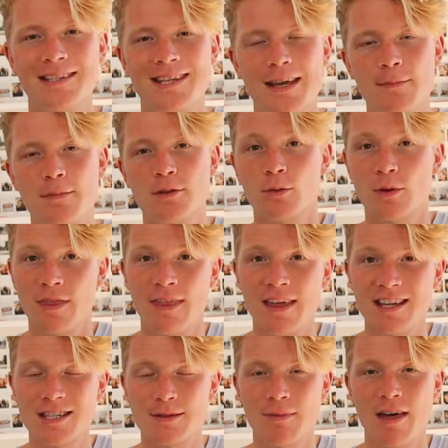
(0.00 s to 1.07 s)
tips with
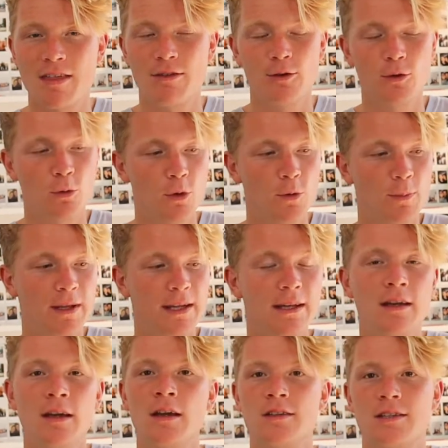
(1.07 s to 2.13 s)
this method would
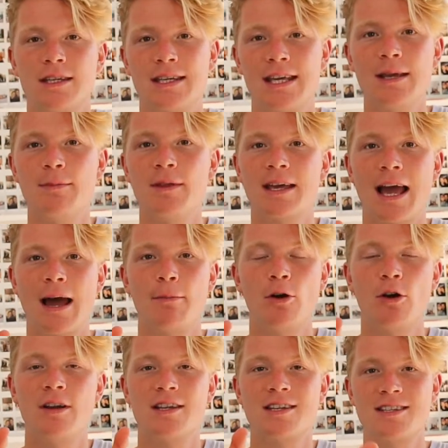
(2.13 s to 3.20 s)
be to keep the
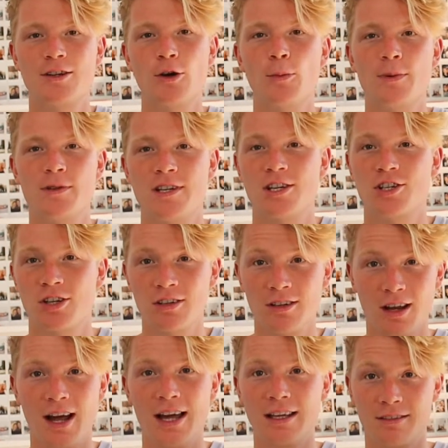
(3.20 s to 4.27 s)
camera in a still position
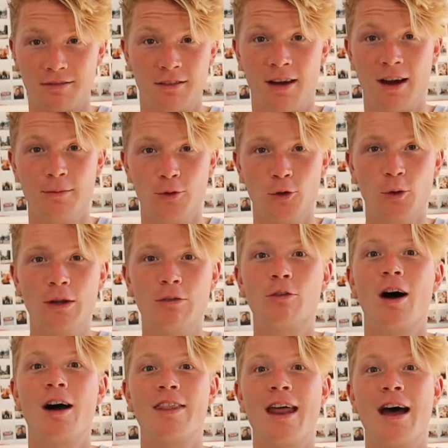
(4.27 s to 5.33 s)
like I'm doing
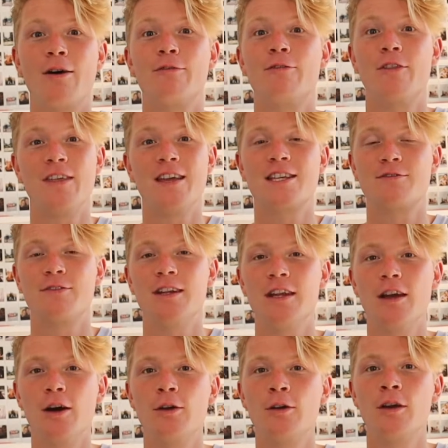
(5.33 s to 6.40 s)
right now for this
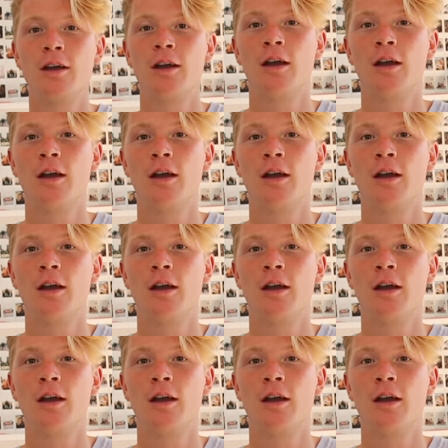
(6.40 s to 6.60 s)
video,